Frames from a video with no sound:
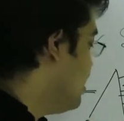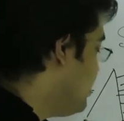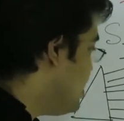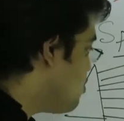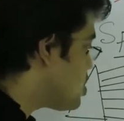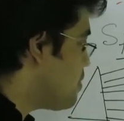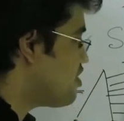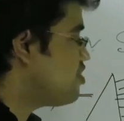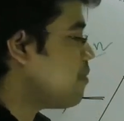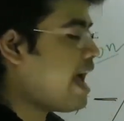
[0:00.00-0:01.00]
continuous
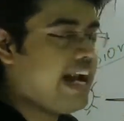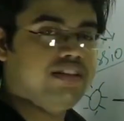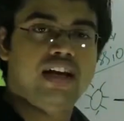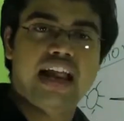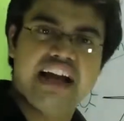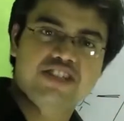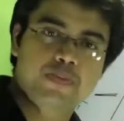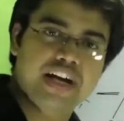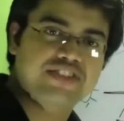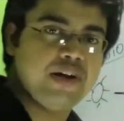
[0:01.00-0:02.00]
spectrum and the line
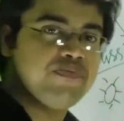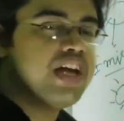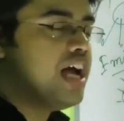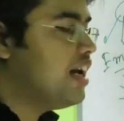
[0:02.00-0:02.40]
spectrum.